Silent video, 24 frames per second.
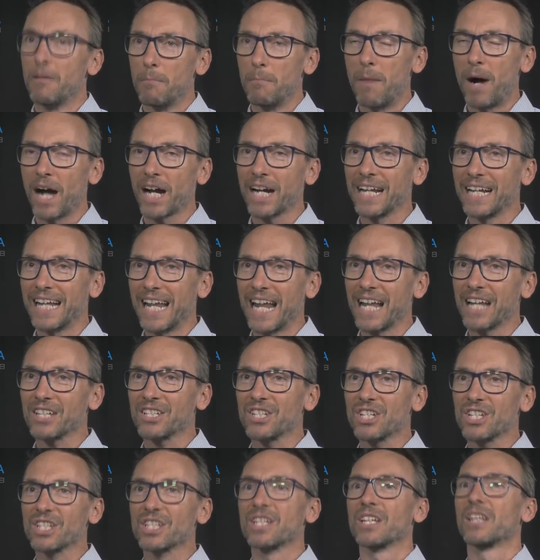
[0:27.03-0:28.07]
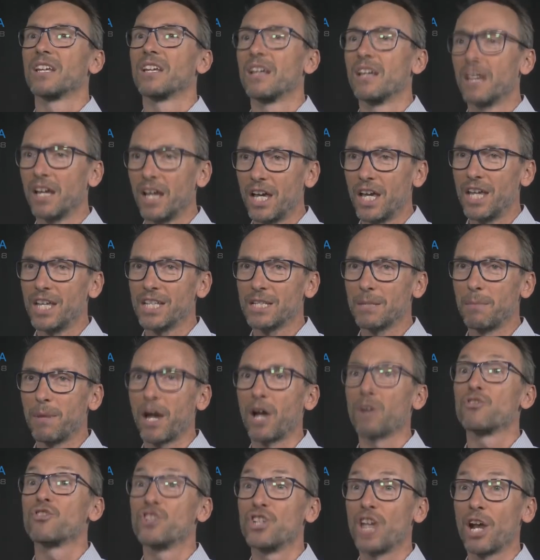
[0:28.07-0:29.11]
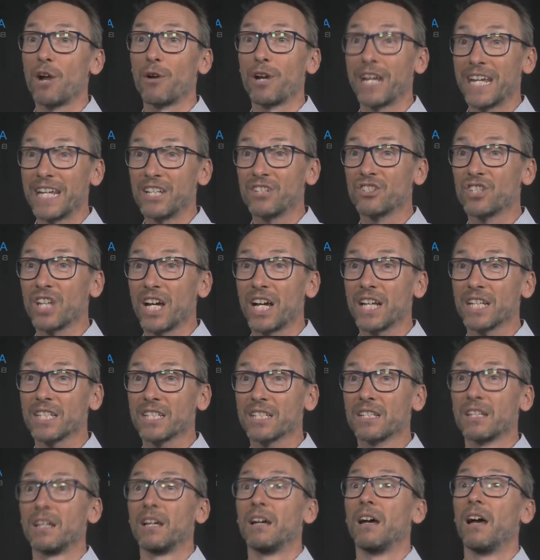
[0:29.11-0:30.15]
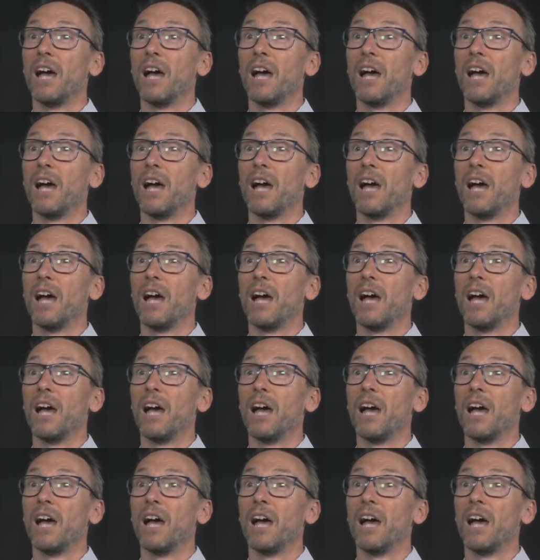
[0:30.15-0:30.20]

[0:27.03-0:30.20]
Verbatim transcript: Market analysis is about sharing insights